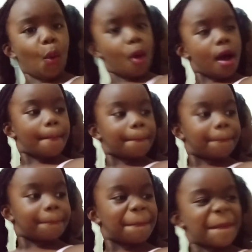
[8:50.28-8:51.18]
Hi!
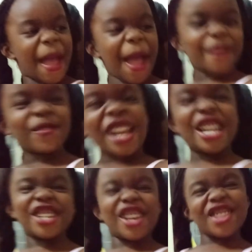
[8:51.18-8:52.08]
My name is
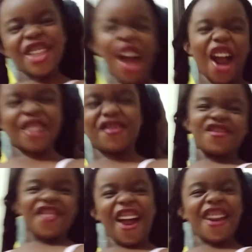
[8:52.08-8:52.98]
Felicia
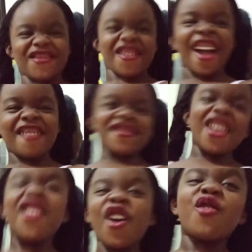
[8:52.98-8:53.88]
Starr and I'm 6 years
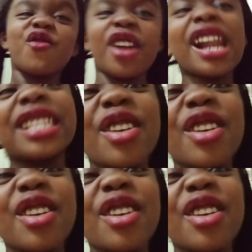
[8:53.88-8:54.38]
old from the Sweden